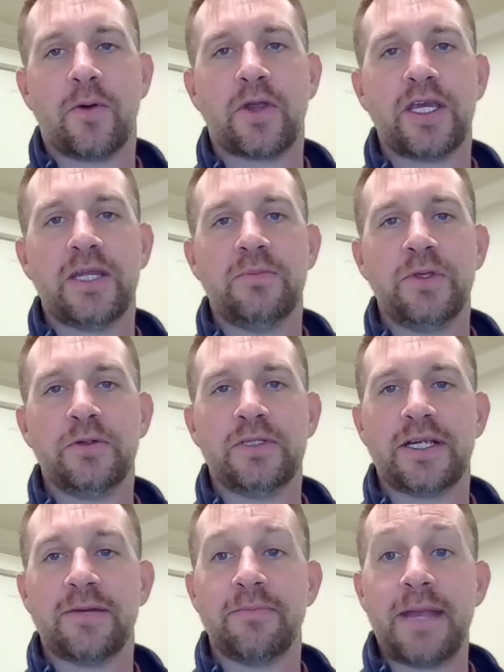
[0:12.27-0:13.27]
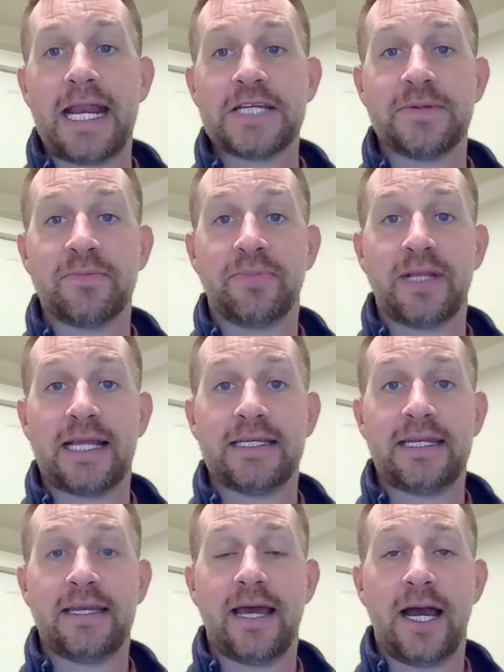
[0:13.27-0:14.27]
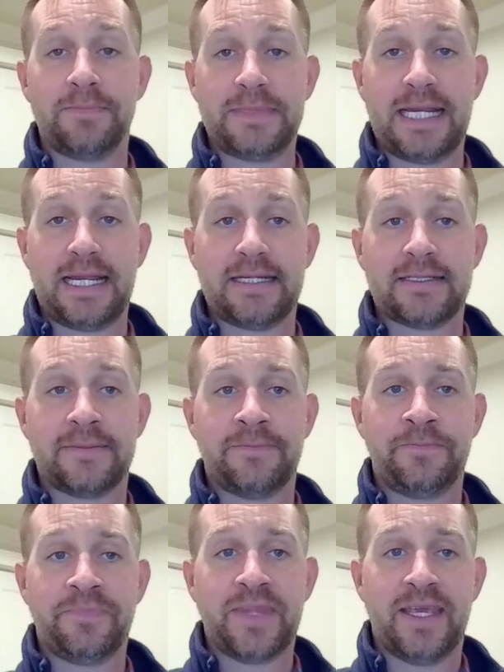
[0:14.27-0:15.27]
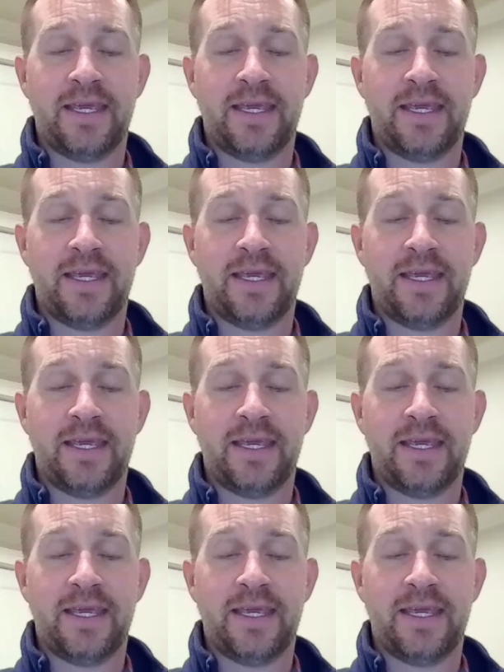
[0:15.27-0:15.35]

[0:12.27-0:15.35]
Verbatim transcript: Oregon Mule Deer Management Plan update.